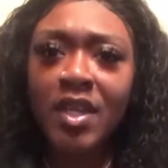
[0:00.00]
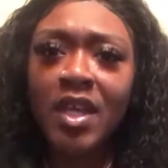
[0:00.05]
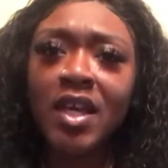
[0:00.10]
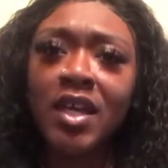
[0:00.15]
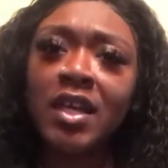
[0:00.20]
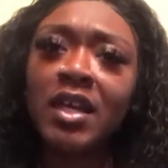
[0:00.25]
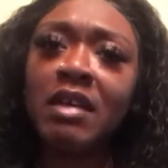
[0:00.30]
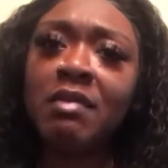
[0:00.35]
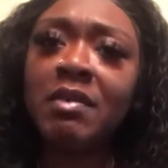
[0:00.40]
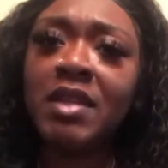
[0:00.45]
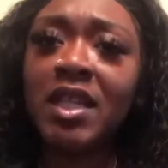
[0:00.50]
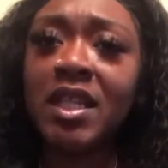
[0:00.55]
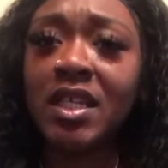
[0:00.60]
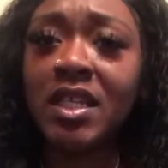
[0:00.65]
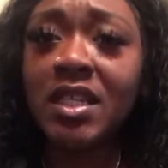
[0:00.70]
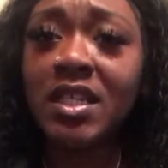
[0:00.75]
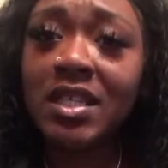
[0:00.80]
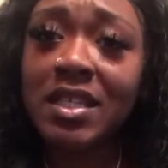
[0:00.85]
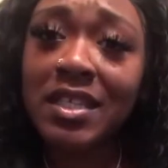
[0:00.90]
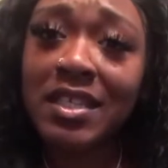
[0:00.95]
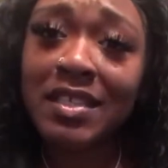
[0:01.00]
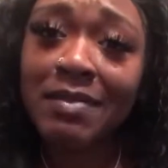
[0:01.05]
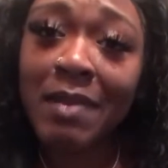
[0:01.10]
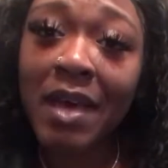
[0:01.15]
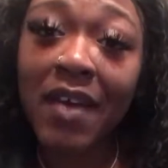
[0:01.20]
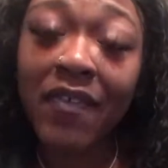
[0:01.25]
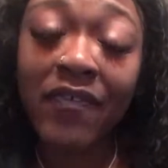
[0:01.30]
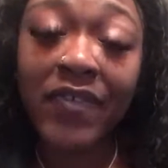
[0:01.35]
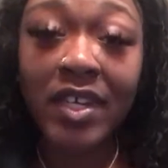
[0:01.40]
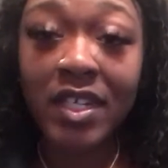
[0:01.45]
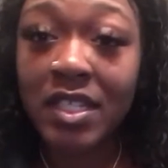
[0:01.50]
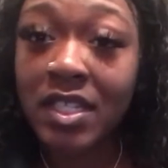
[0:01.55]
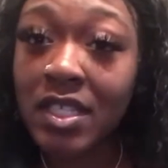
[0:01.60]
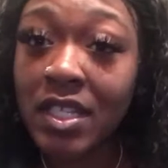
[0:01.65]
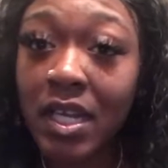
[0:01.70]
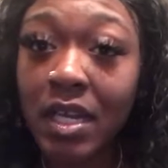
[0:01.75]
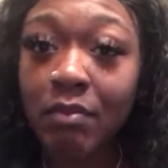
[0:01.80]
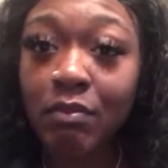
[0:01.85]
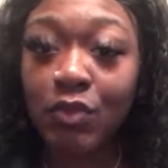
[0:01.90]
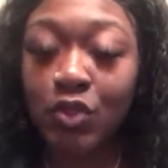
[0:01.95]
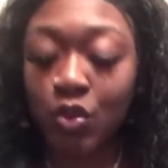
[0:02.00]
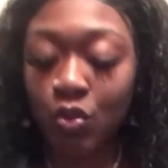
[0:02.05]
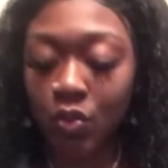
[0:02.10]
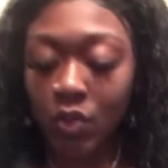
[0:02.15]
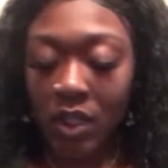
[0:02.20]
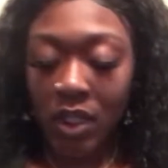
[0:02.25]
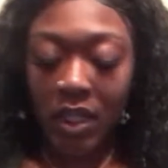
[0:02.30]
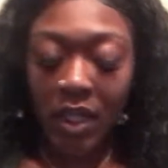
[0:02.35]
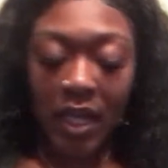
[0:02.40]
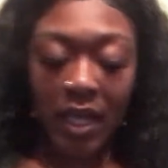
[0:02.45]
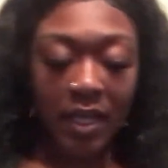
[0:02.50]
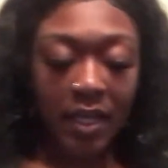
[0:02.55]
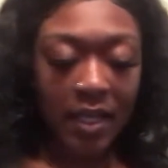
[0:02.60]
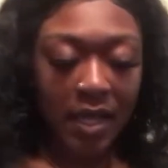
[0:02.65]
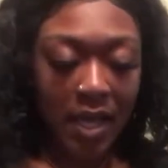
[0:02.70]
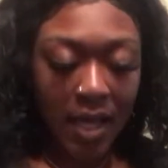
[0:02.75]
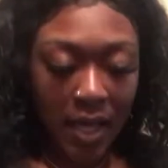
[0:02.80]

And this is my first time doing like